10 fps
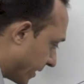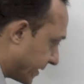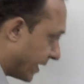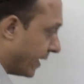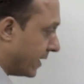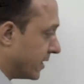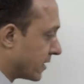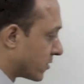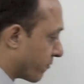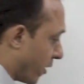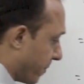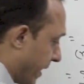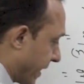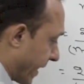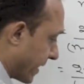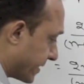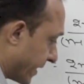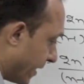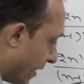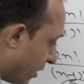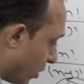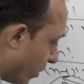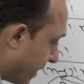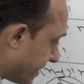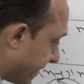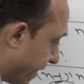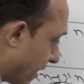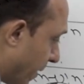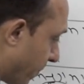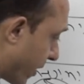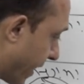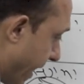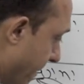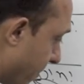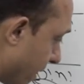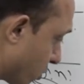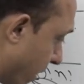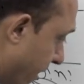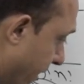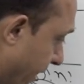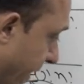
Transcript: it is an integer. So from here I can say 2n(Cn) upon n plus 1,